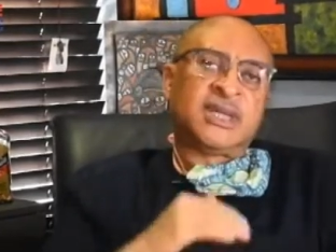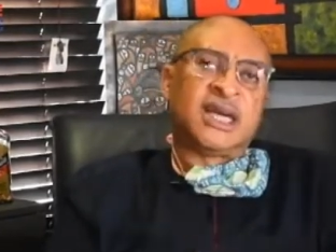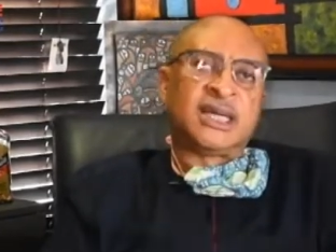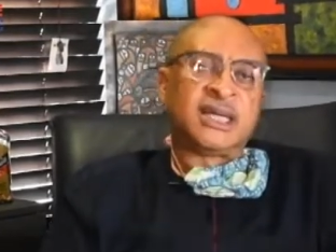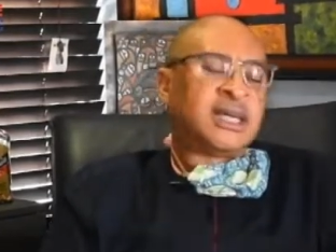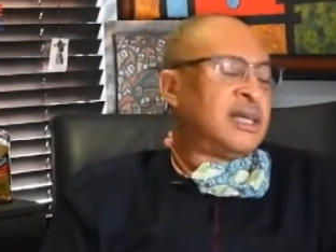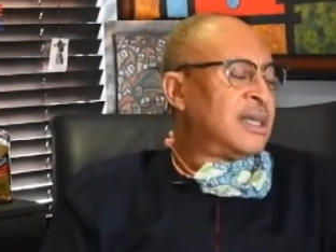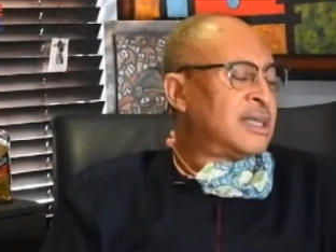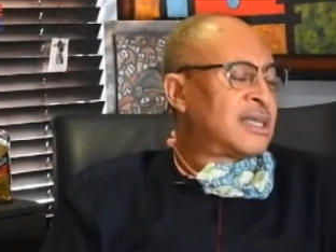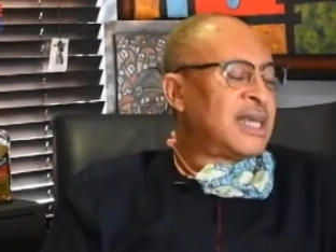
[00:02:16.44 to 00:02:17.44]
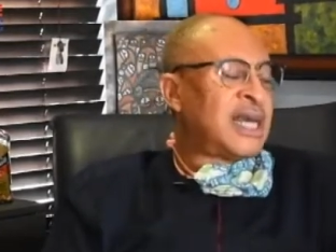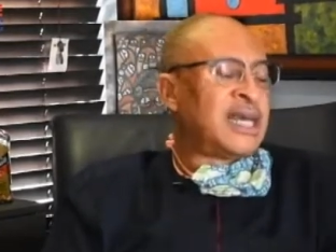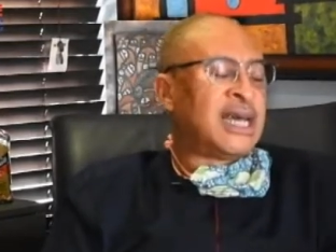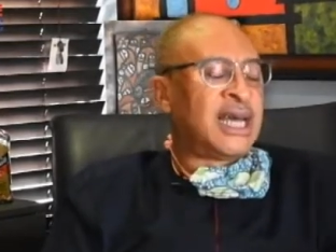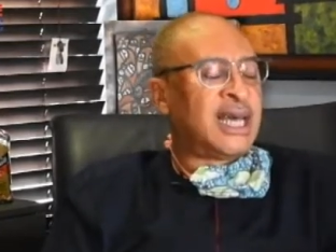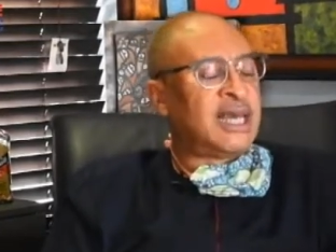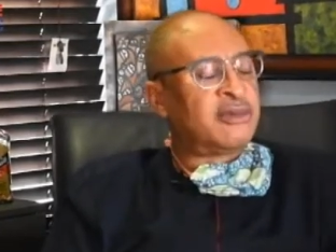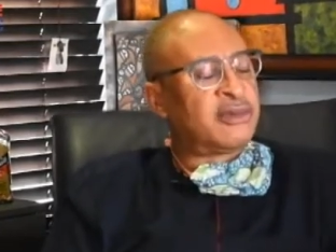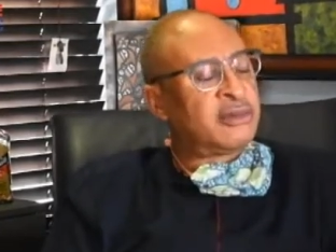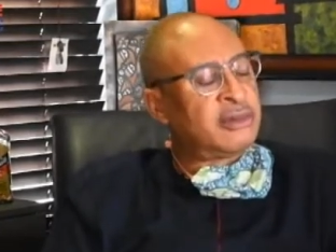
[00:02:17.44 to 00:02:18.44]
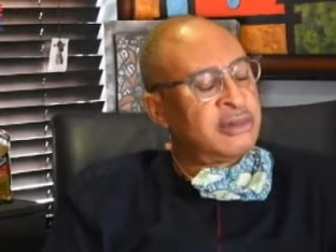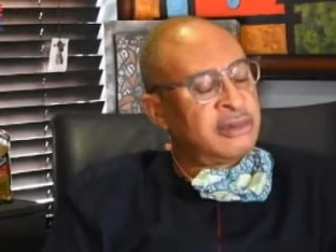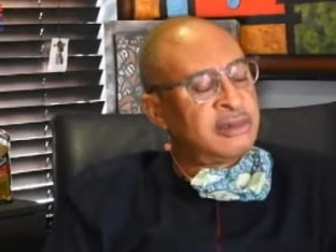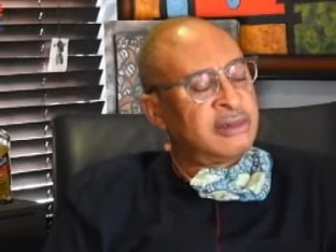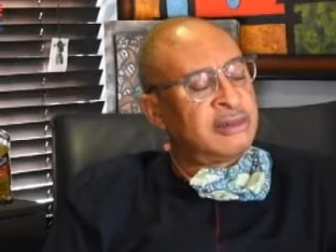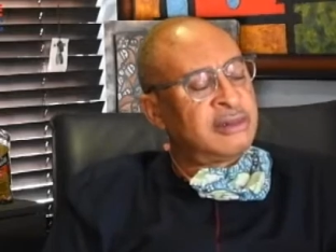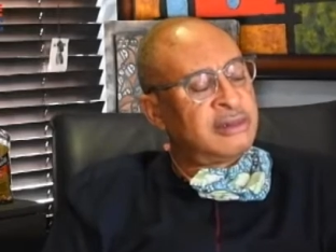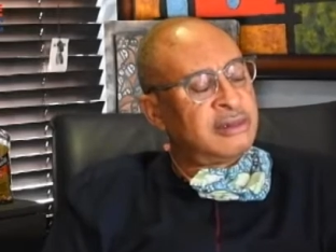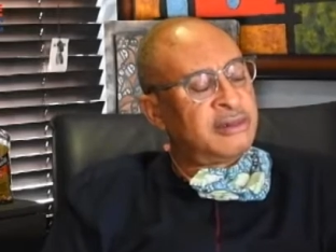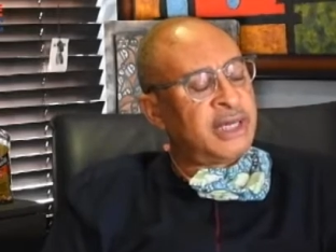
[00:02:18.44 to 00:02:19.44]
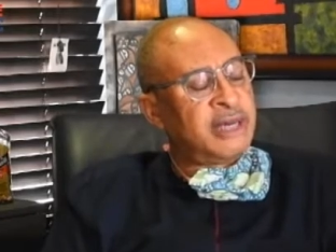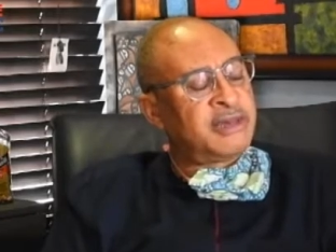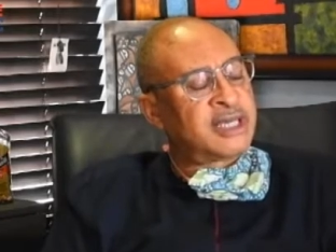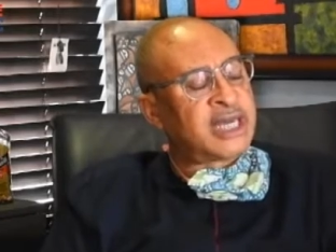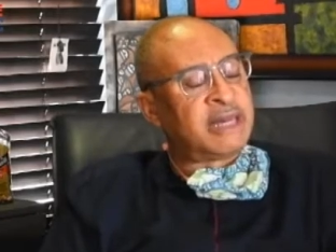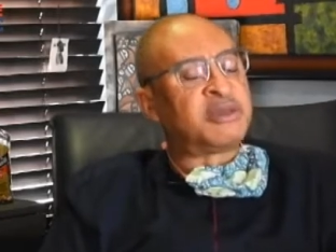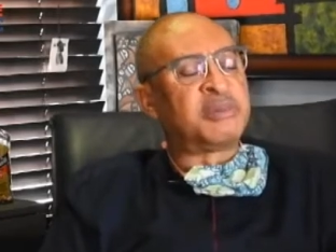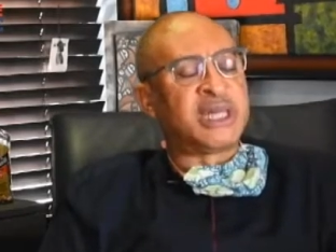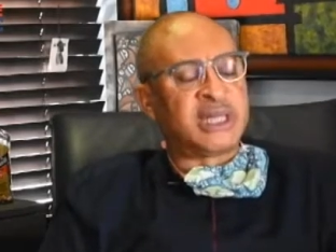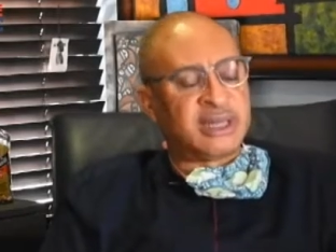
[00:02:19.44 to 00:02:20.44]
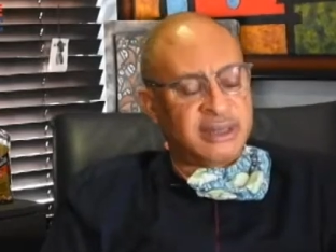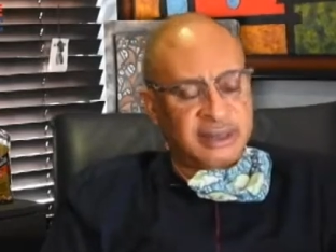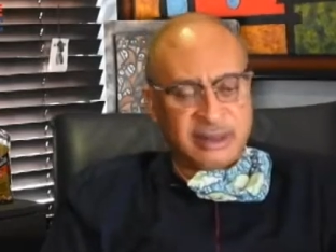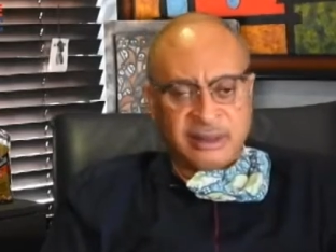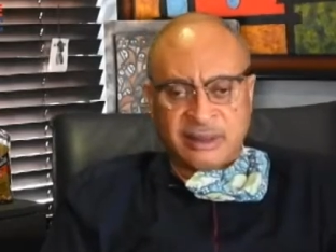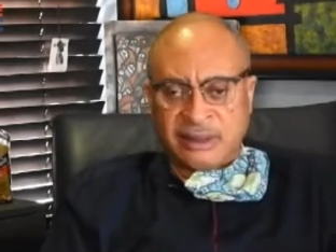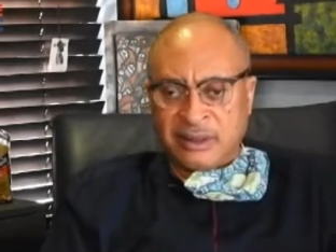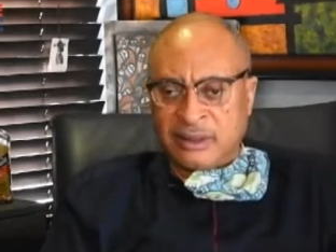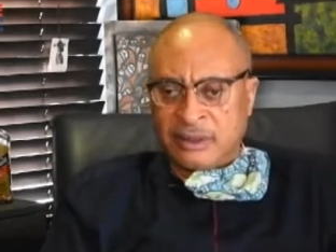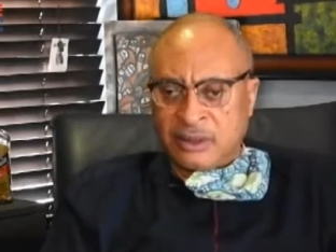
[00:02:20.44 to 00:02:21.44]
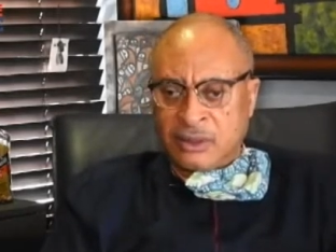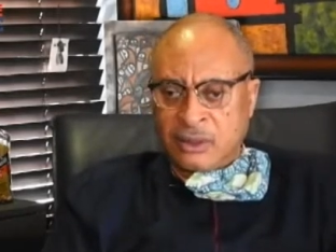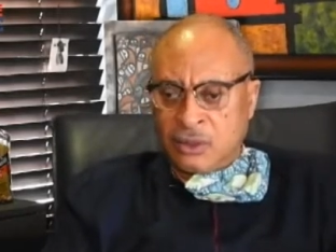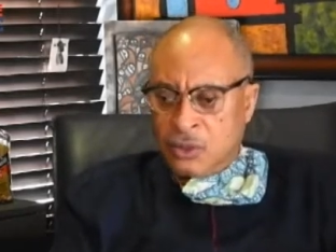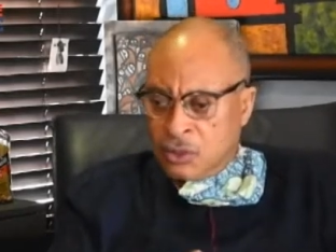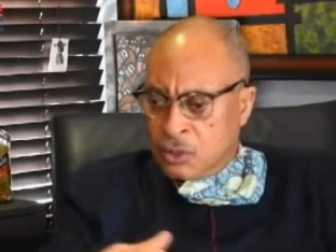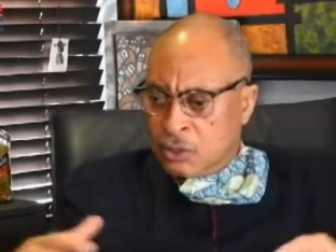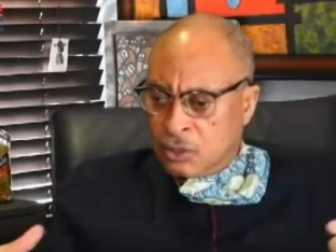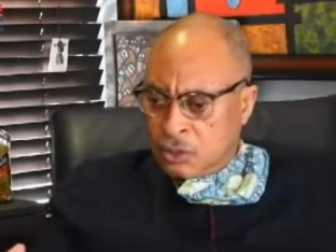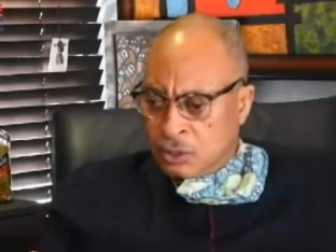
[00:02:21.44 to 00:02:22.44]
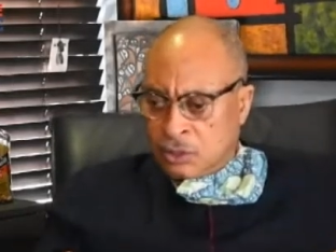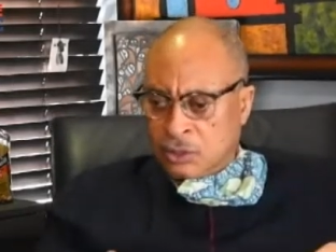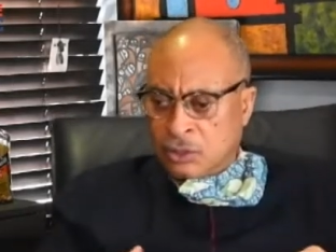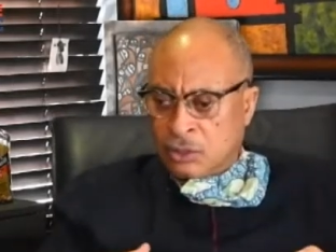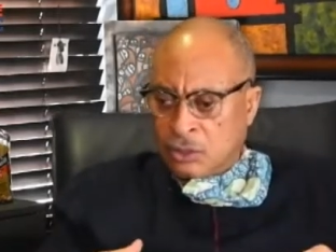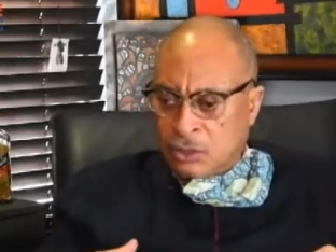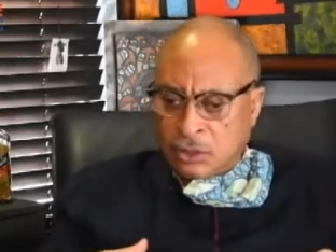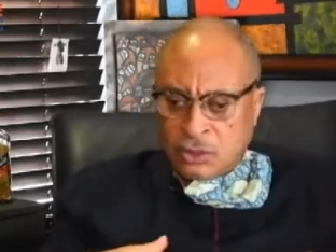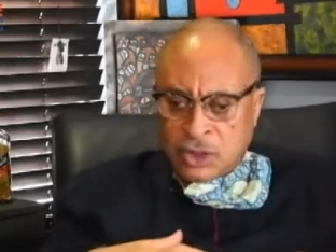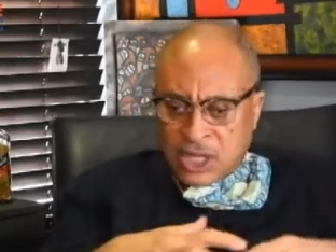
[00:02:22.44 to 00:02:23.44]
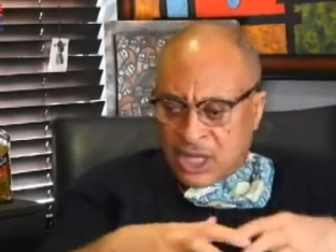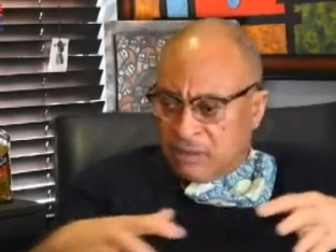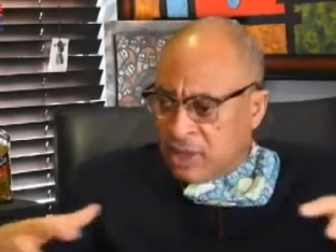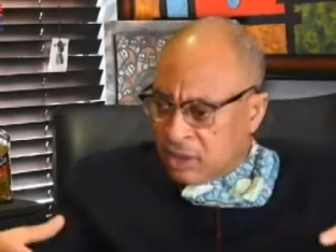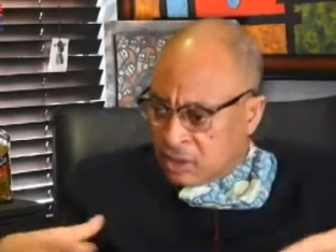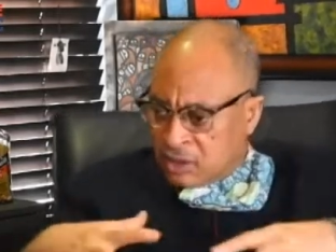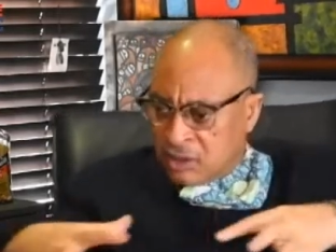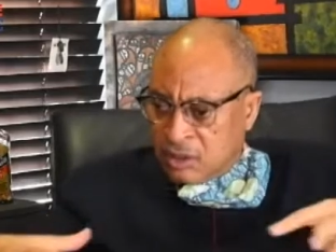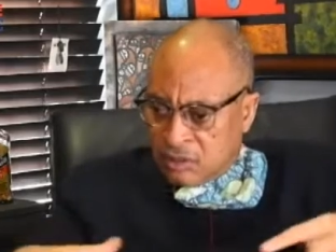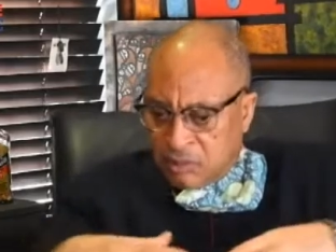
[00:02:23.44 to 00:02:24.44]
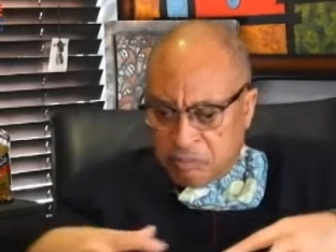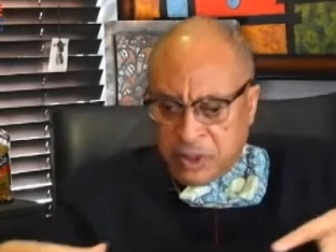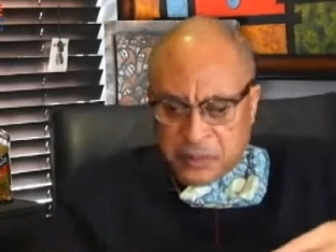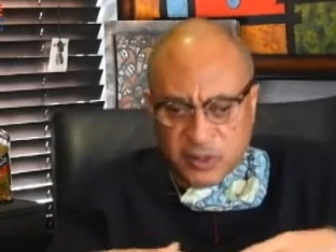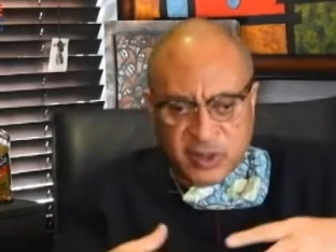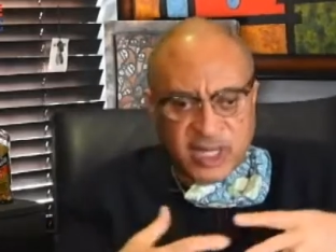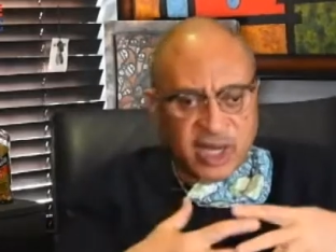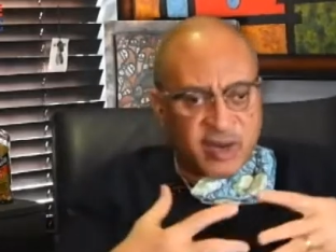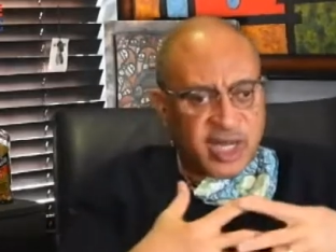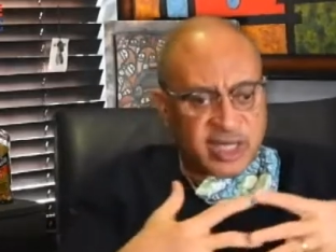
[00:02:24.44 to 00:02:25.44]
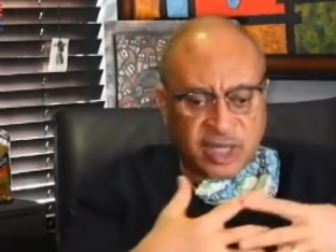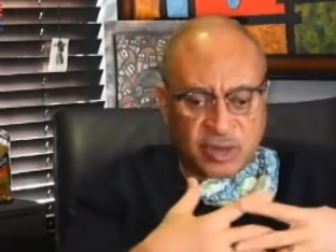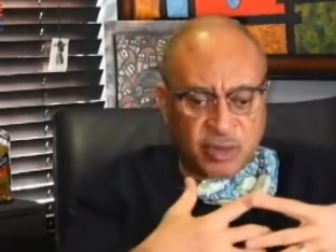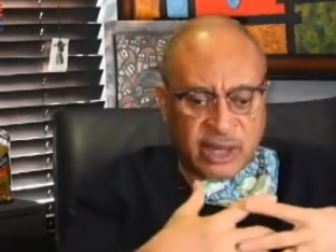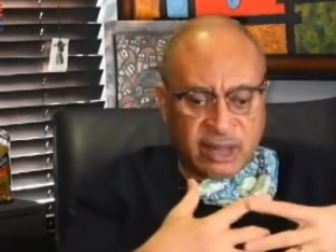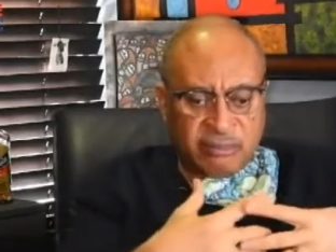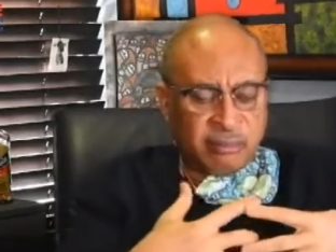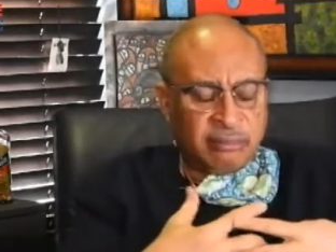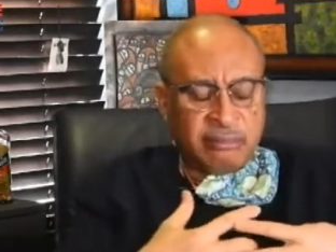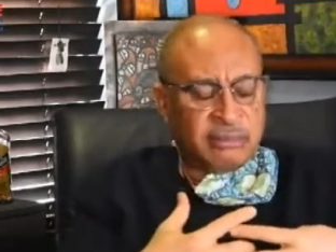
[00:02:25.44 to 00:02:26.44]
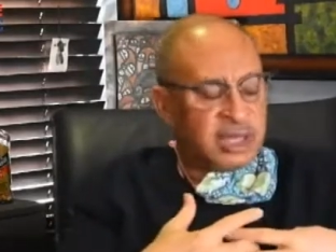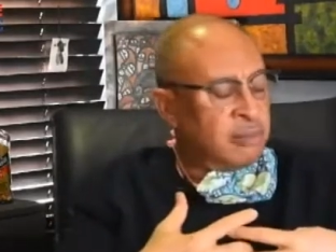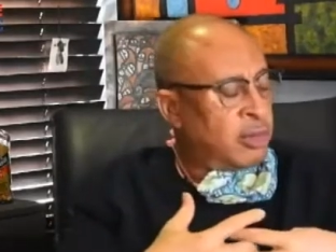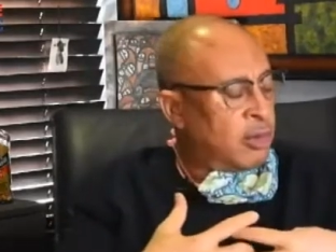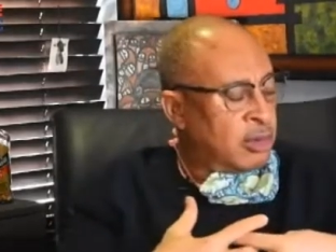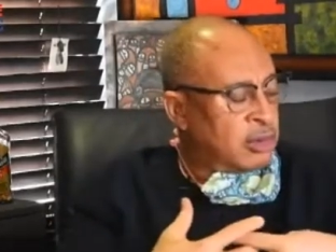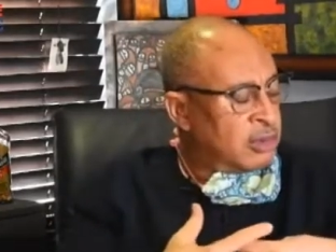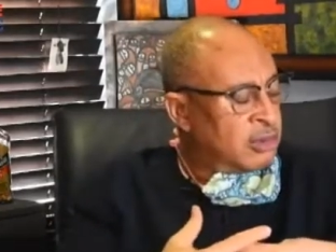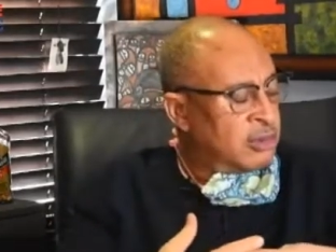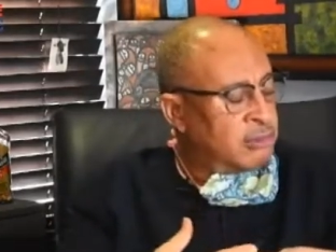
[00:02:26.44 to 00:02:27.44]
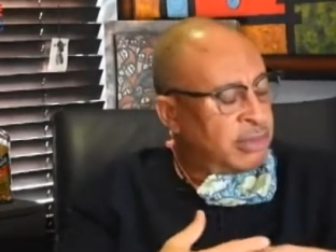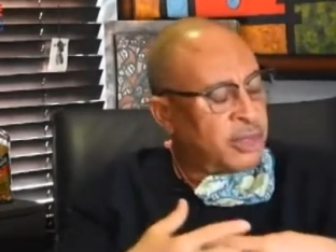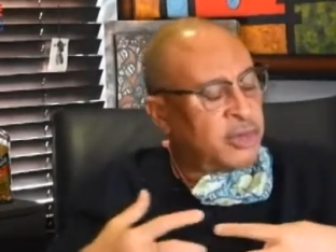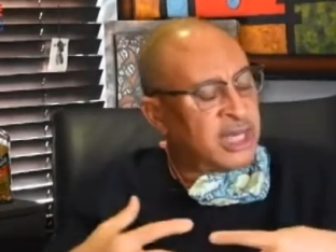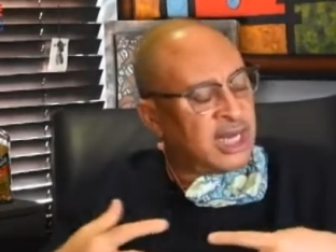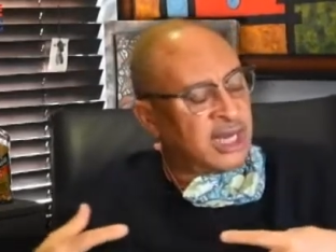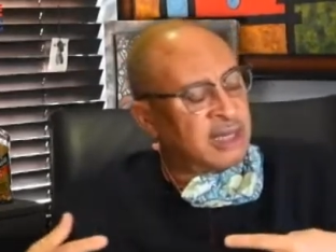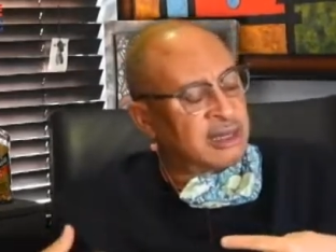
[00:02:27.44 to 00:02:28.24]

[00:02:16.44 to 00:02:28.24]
At a slightly higher level, we have the tribesmen who care about people they are connected to by, say, blood, parochial.